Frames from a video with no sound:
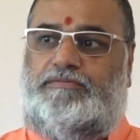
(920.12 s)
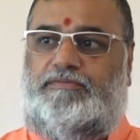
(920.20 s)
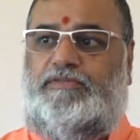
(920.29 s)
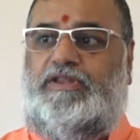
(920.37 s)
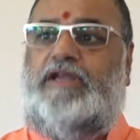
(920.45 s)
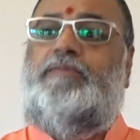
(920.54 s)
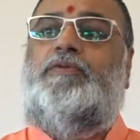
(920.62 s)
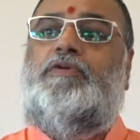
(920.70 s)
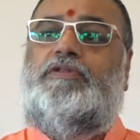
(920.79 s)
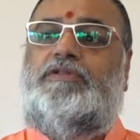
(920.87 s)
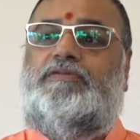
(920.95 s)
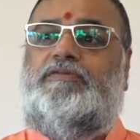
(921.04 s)
they
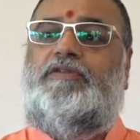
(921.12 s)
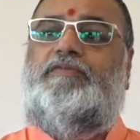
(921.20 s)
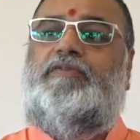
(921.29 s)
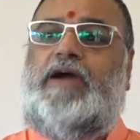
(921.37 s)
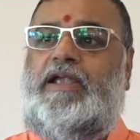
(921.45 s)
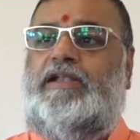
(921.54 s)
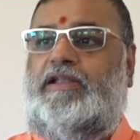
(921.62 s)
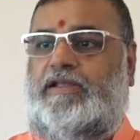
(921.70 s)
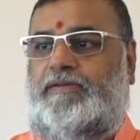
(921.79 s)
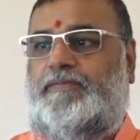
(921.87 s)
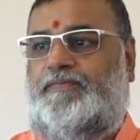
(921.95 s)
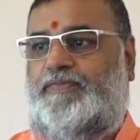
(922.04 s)
both were
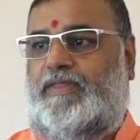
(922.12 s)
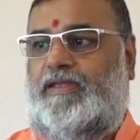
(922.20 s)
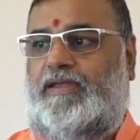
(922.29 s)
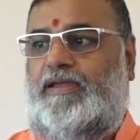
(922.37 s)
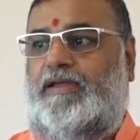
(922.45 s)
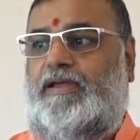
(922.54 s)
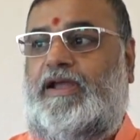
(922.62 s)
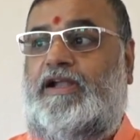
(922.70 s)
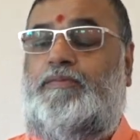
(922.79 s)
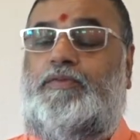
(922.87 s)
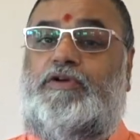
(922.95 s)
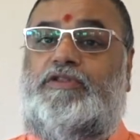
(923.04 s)
fighting
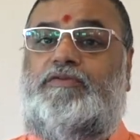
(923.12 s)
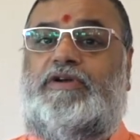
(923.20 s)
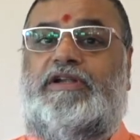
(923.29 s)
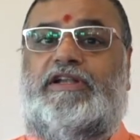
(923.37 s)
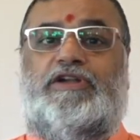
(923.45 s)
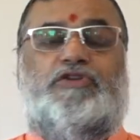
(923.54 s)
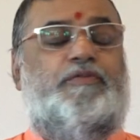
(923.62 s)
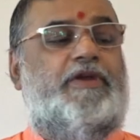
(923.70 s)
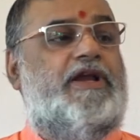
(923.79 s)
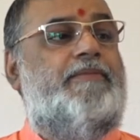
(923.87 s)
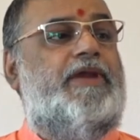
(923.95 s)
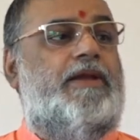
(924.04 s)
and both wanted to
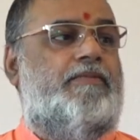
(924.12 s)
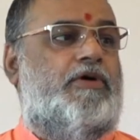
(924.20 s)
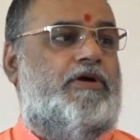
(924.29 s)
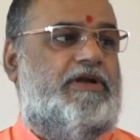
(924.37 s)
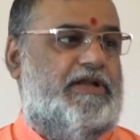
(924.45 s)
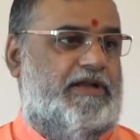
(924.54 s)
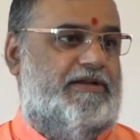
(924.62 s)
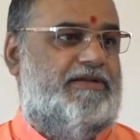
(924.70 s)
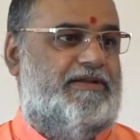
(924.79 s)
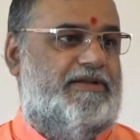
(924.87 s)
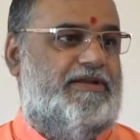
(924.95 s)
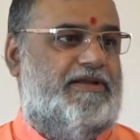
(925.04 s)
become immortal.
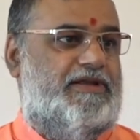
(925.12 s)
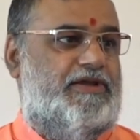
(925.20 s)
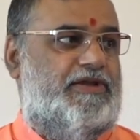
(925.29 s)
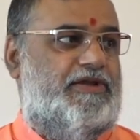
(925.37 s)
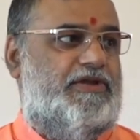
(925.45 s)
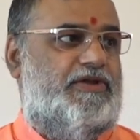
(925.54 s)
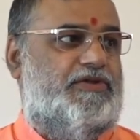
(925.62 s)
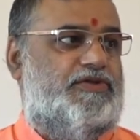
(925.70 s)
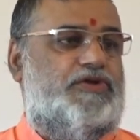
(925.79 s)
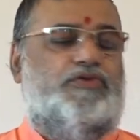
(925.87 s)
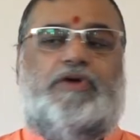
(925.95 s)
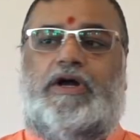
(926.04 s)

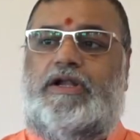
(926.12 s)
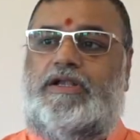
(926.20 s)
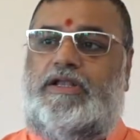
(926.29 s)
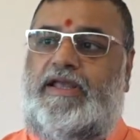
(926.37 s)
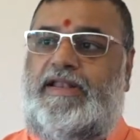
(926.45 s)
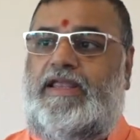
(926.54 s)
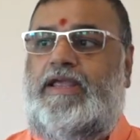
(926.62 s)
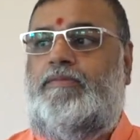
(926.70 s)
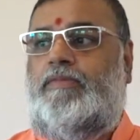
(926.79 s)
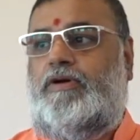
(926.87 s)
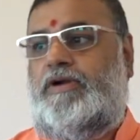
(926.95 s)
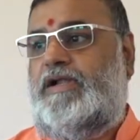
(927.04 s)
So, to attain
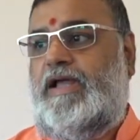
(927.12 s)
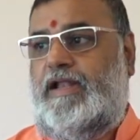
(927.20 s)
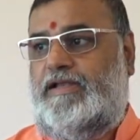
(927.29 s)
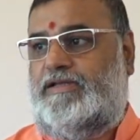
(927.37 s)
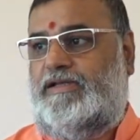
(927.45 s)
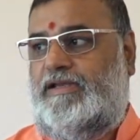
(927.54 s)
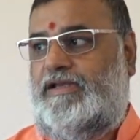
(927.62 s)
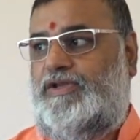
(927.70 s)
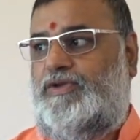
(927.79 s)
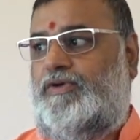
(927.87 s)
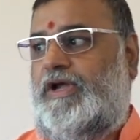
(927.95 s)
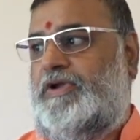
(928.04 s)
immortality,
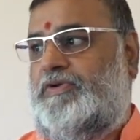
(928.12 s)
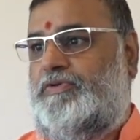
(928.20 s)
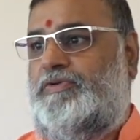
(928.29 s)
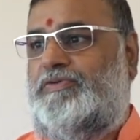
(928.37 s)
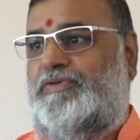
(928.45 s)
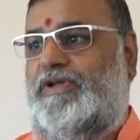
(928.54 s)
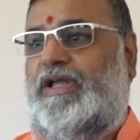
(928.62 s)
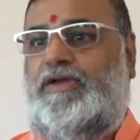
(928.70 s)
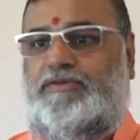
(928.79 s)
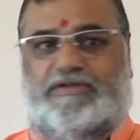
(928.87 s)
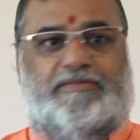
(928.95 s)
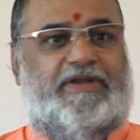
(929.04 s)
you have to
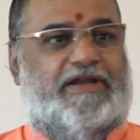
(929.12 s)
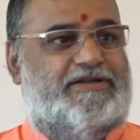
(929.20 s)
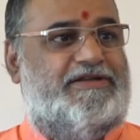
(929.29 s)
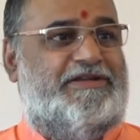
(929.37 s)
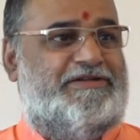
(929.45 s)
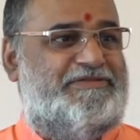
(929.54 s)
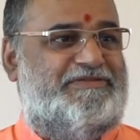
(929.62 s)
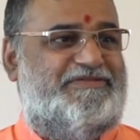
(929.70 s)
have some nectar.